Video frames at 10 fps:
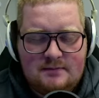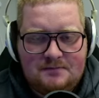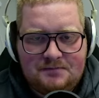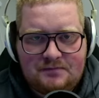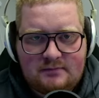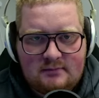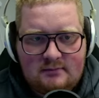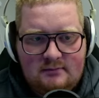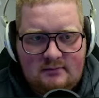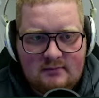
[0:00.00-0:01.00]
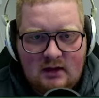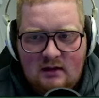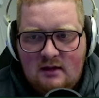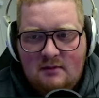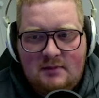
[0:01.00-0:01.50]

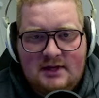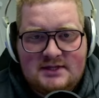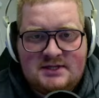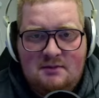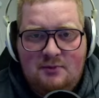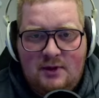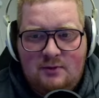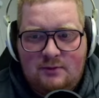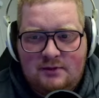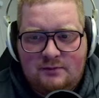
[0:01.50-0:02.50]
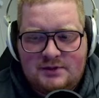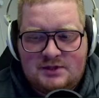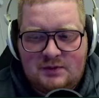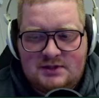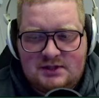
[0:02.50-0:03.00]
I mean, at some point we'll
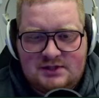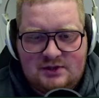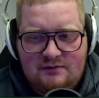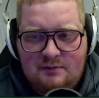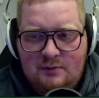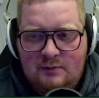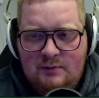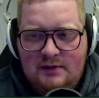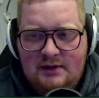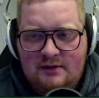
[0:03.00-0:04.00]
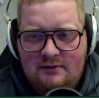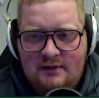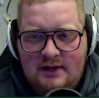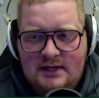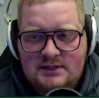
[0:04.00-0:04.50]
switch these over, but we really don't
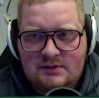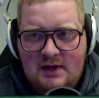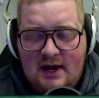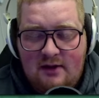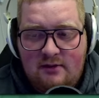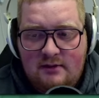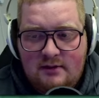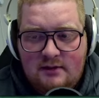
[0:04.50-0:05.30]
need to now.